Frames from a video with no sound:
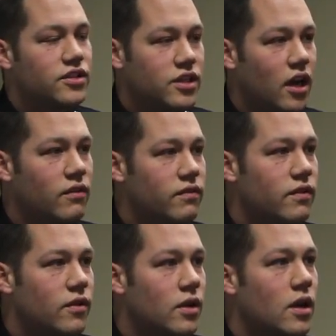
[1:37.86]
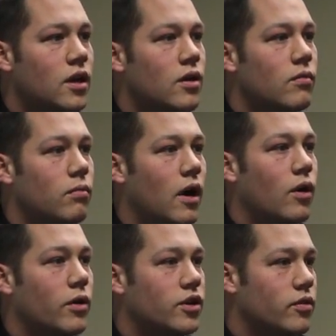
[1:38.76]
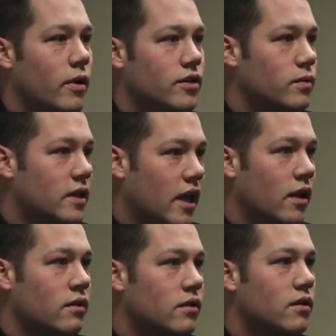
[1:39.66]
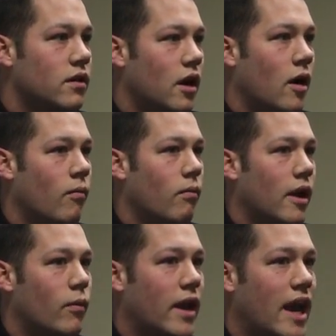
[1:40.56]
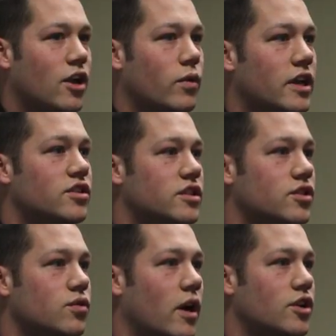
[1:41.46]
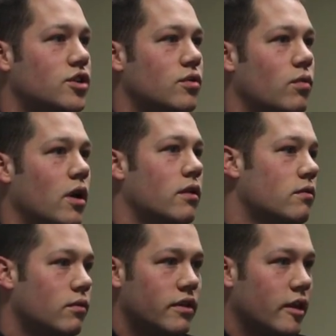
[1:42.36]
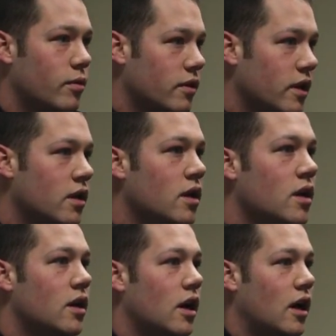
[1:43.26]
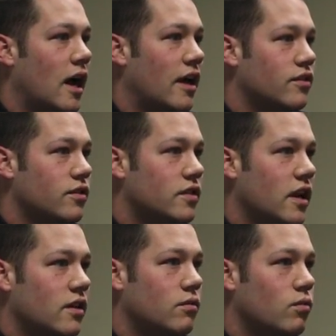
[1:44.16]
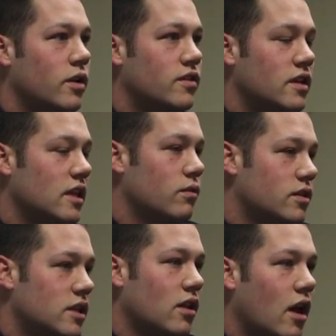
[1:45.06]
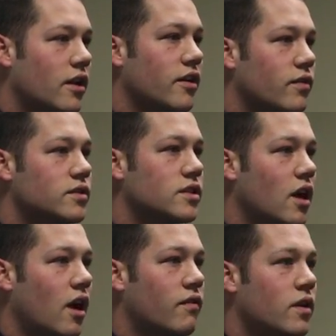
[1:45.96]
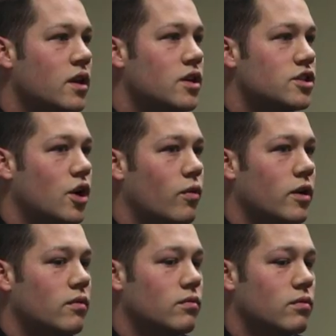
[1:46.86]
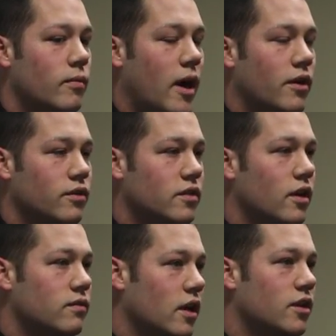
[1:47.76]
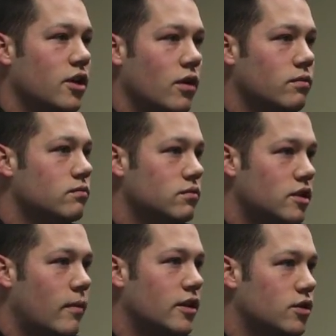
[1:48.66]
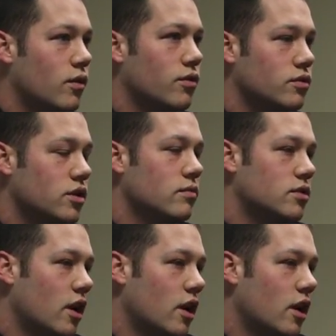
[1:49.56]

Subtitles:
tough, but we do the best we can. And we handle each situation with empathy. As you say, we see a lot of different stuff. So we remind ourselves that, you know, somebody's going through something